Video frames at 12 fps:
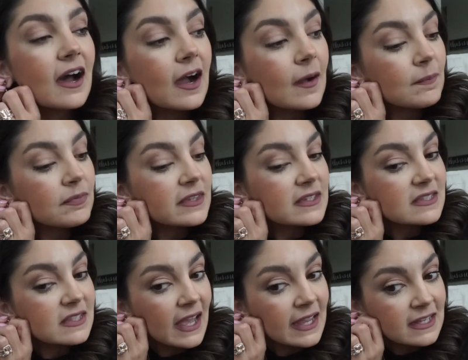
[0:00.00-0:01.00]
Um, the
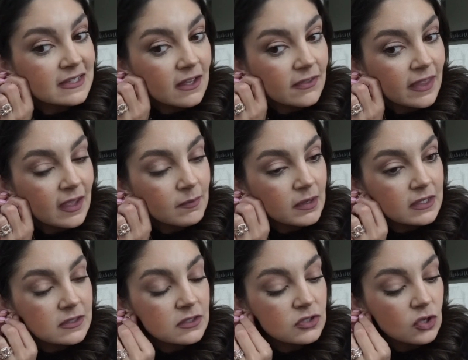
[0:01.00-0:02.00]
size on them
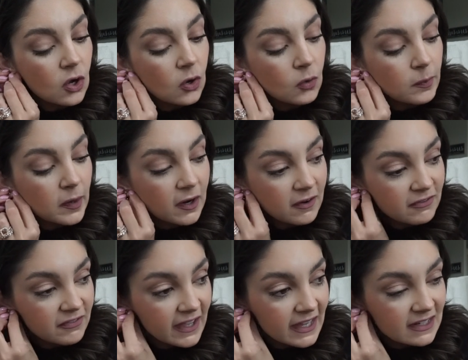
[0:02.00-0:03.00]
is so
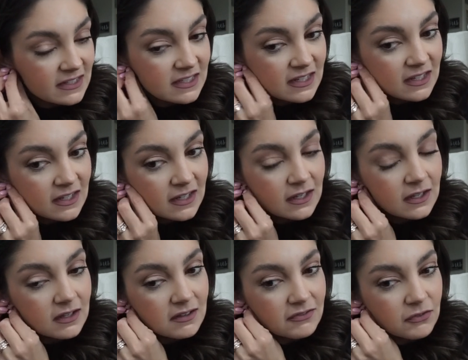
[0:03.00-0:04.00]
perfect
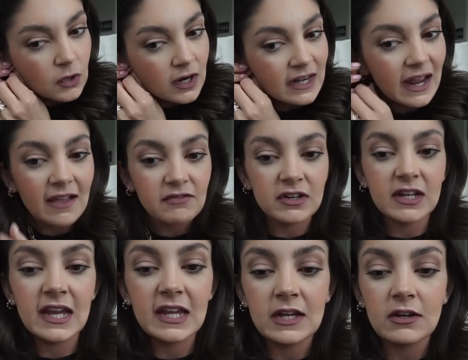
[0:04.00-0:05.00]
for an
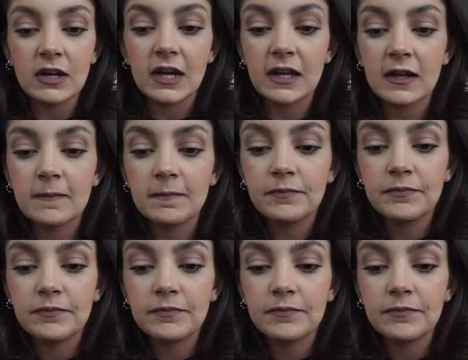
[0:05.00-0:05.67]
everyday earring.